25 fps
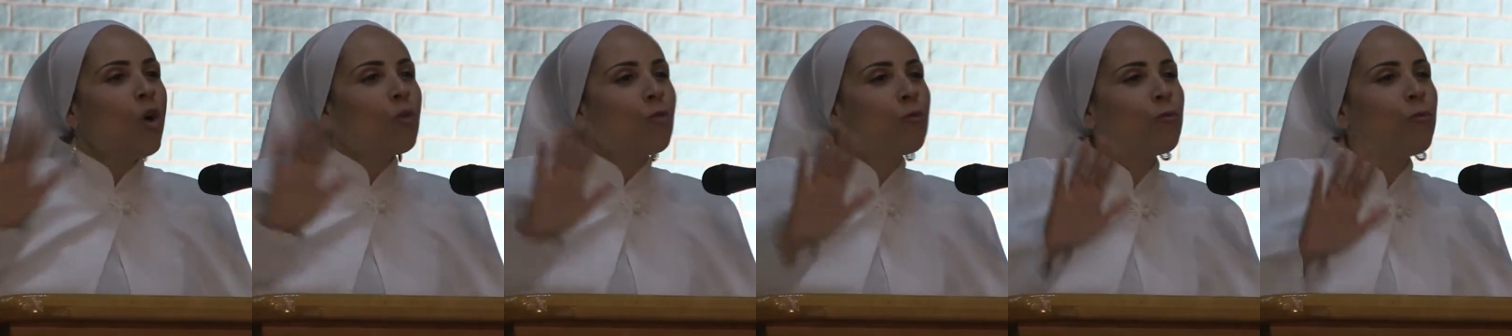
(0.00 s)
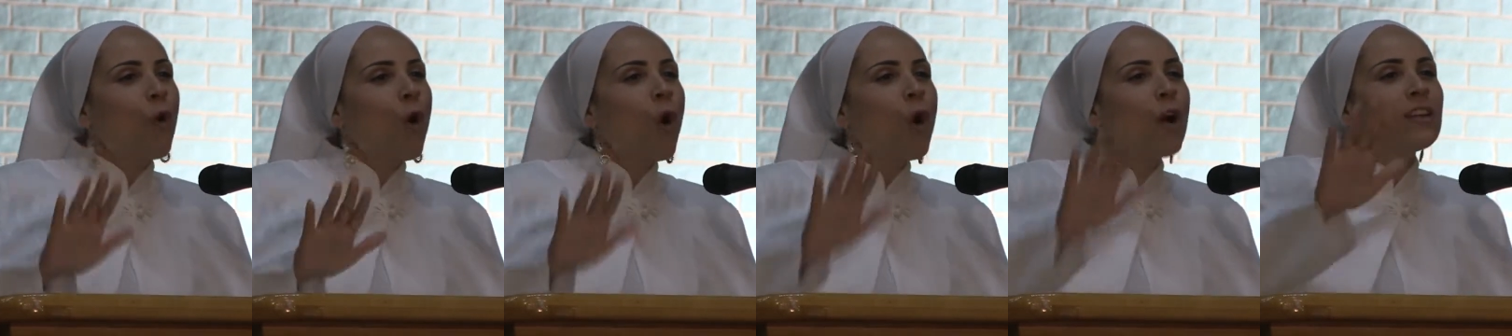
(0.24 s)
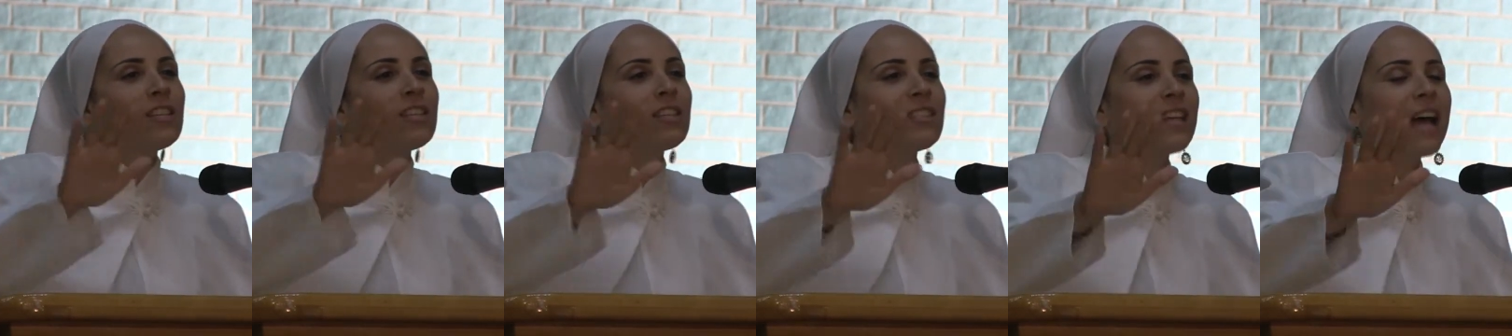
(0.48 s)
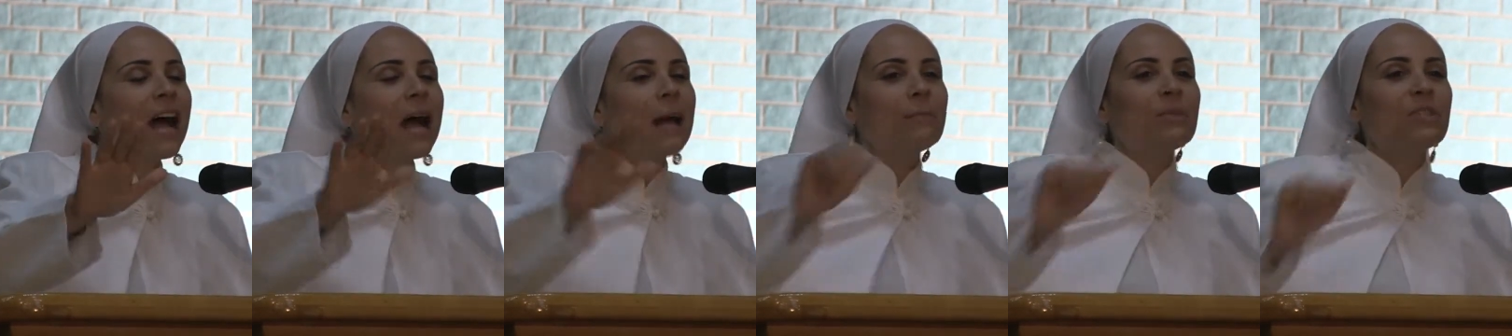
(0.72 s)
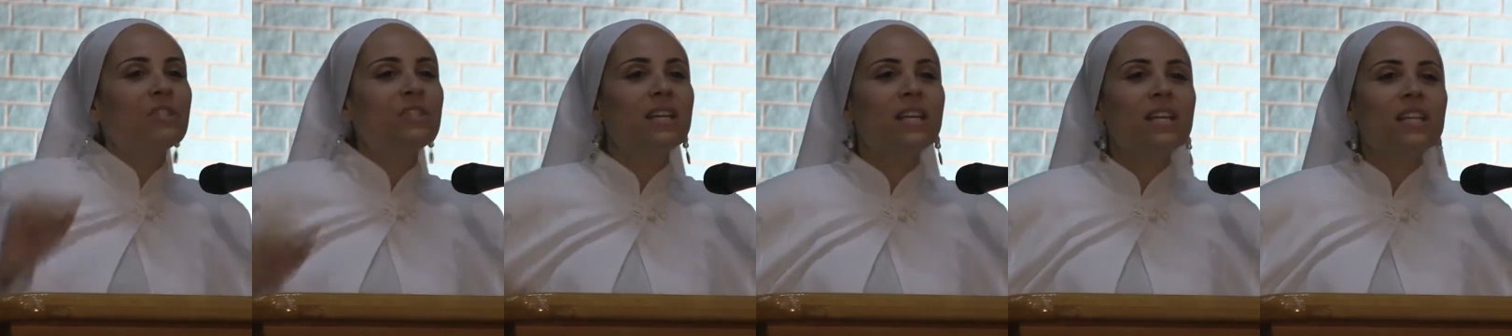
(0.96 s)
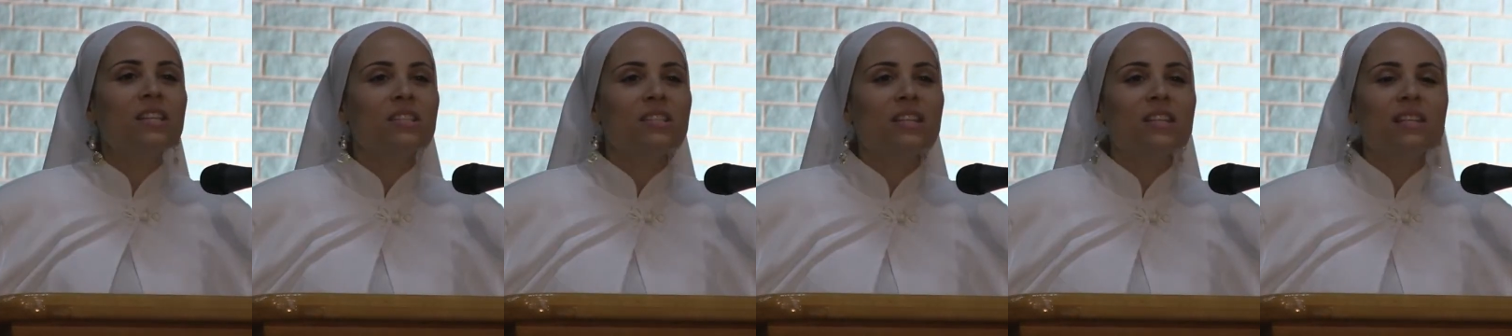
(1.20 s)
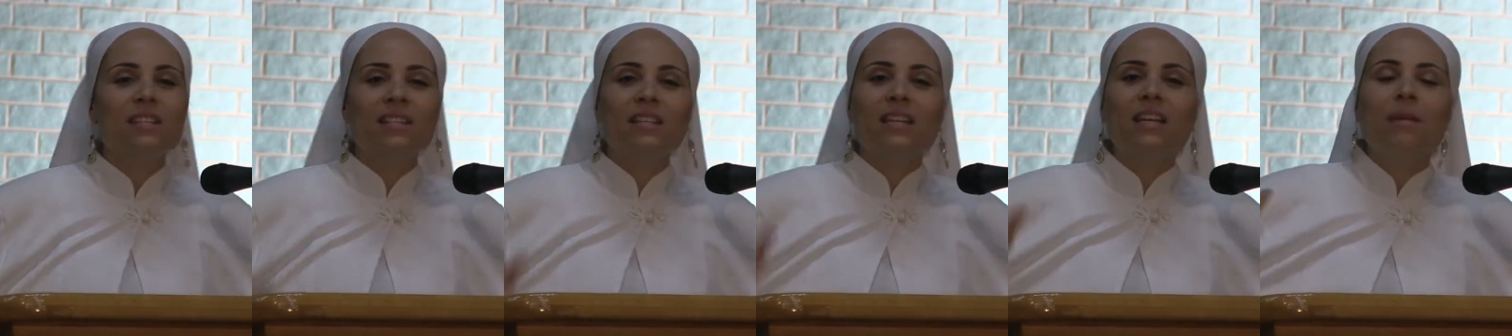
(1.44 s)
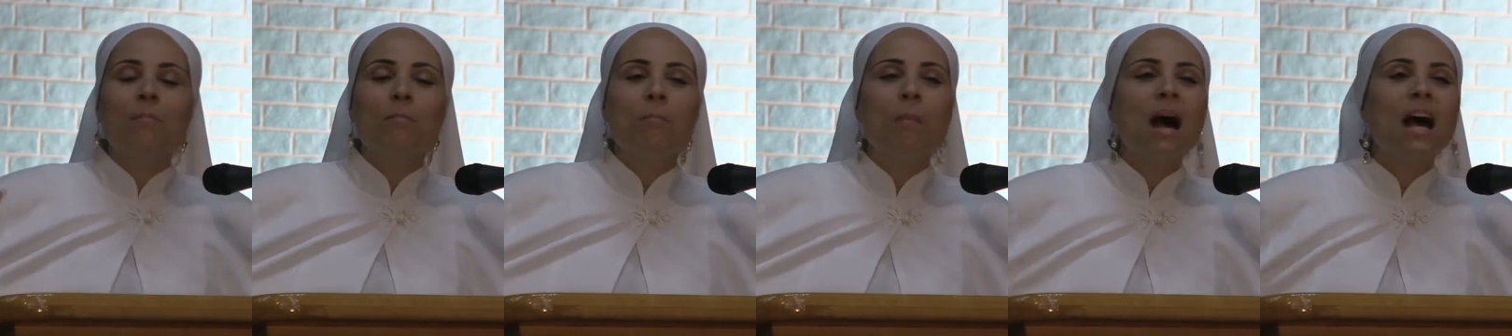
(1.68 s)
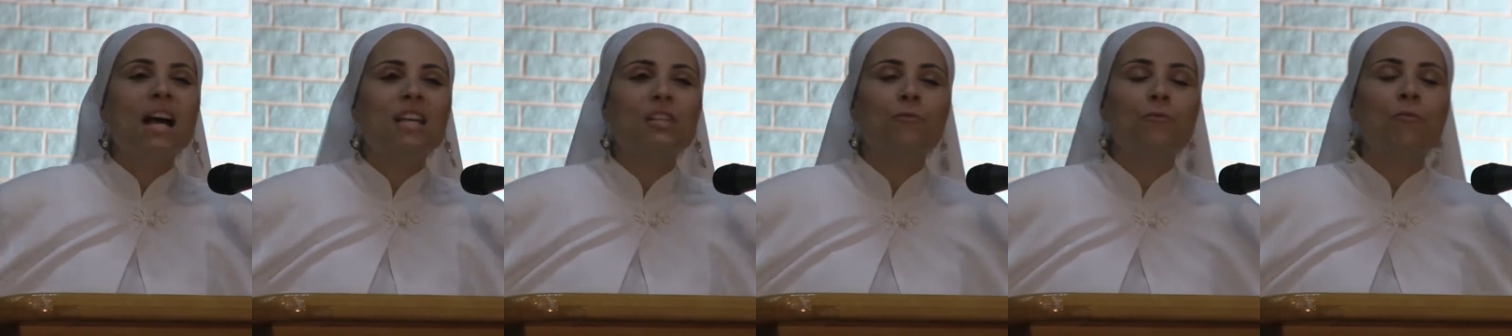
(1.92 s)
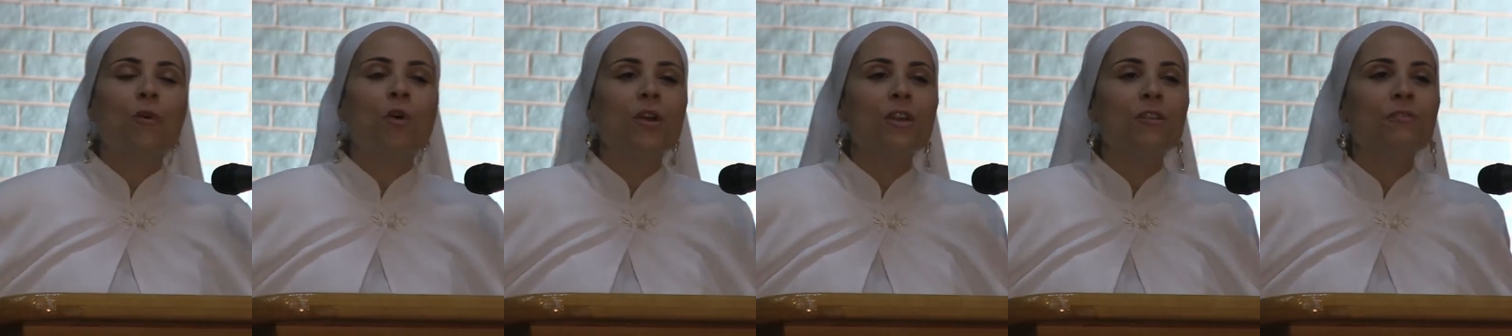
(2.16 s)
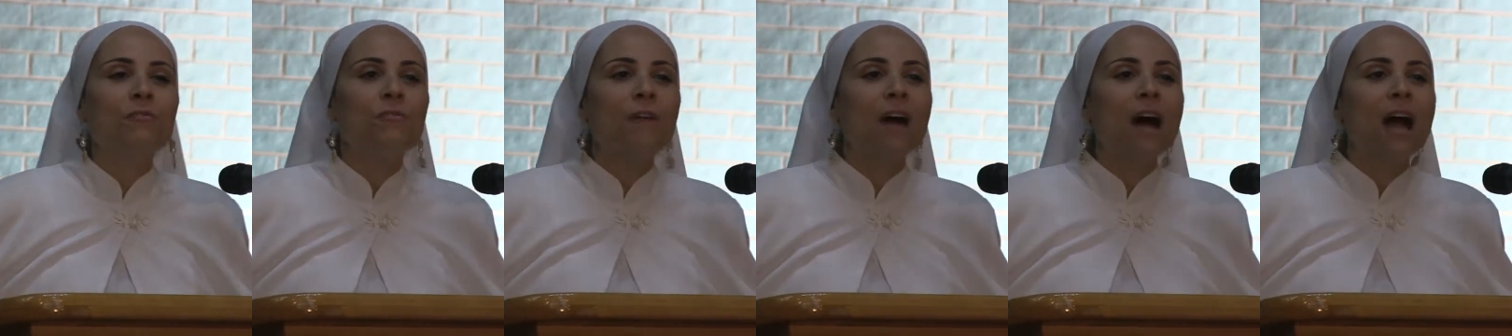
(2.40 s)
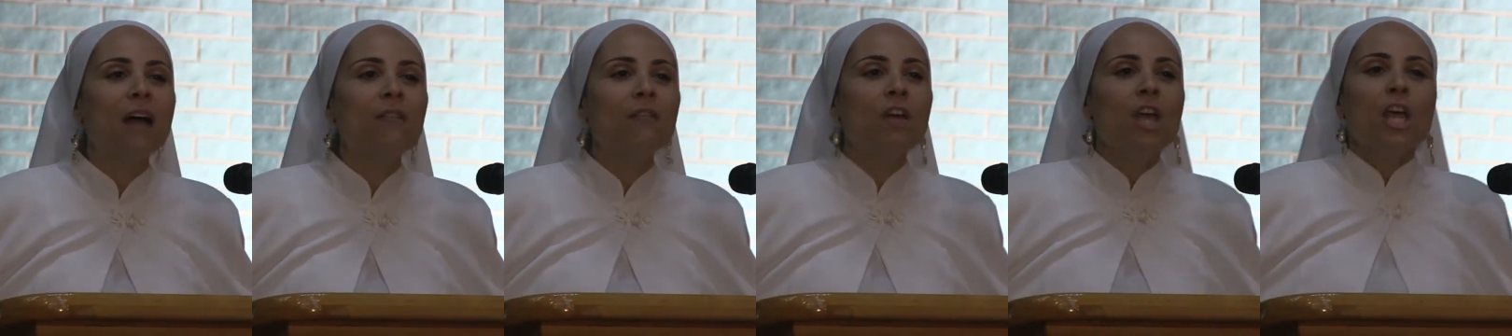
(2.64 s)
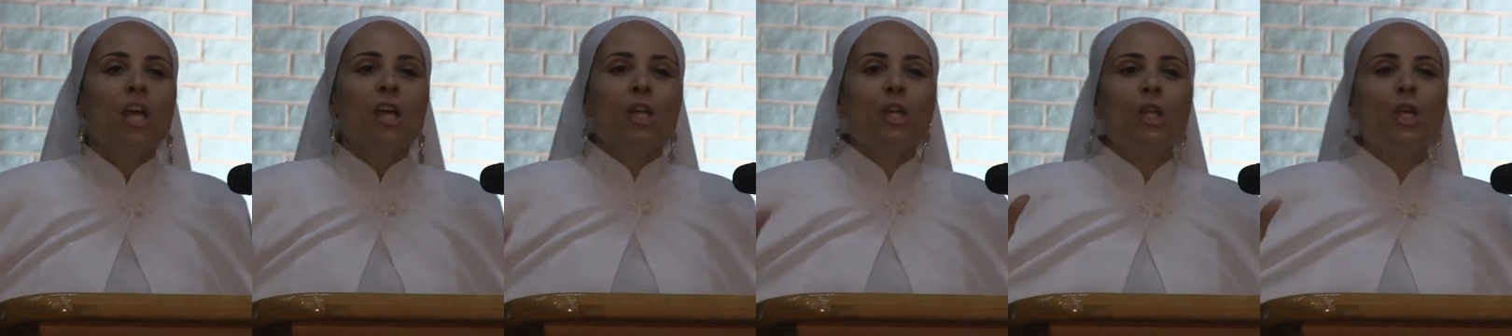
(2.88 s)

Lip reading: Force times distance. And in Mosque 45,